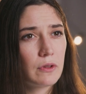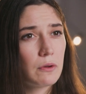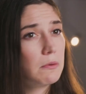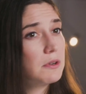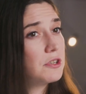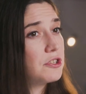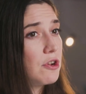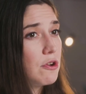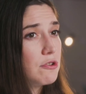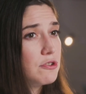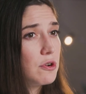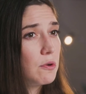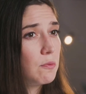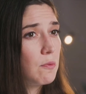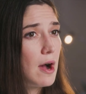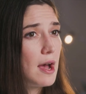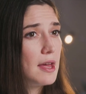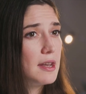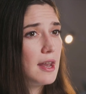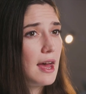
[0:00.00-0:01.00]
We showed you a
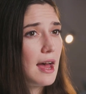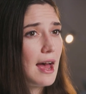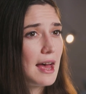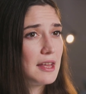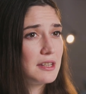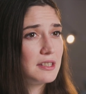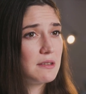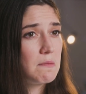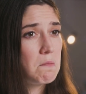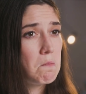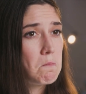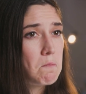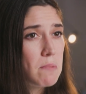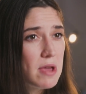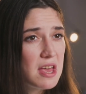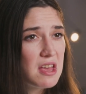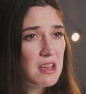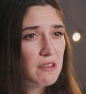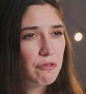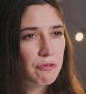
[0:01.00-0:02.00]
wine that has some
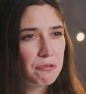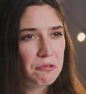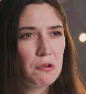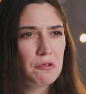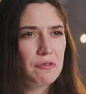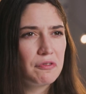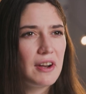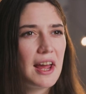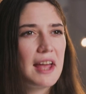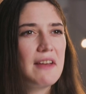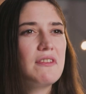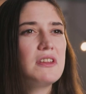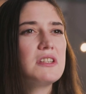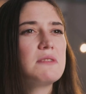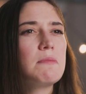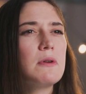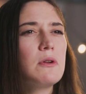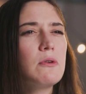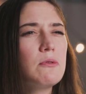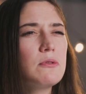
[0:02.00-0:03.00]
big fruit flavours,
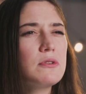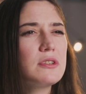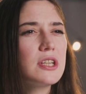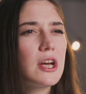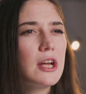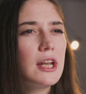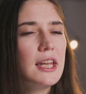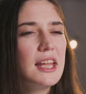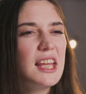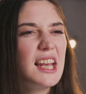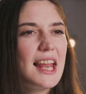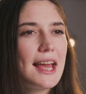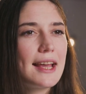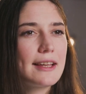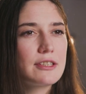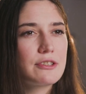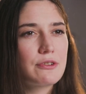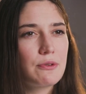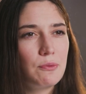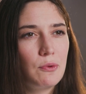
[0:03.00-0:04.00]
but also a little
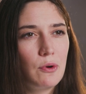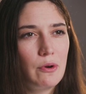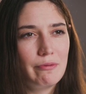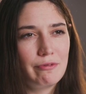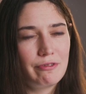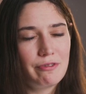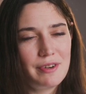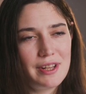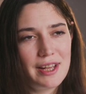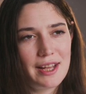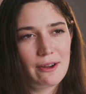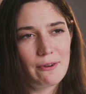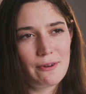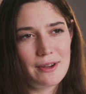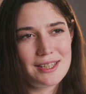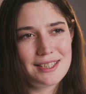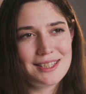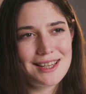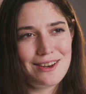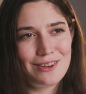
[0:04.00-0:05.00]
extra warmth from the
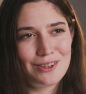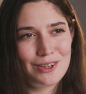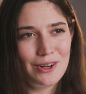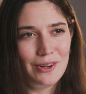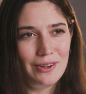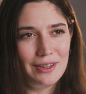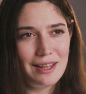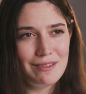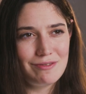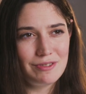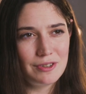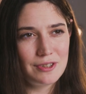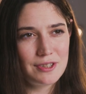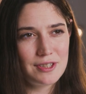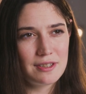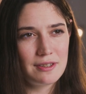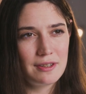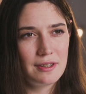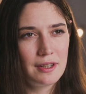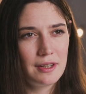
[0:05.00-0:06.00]
increased alcohol
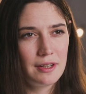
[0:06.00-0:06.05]
levels.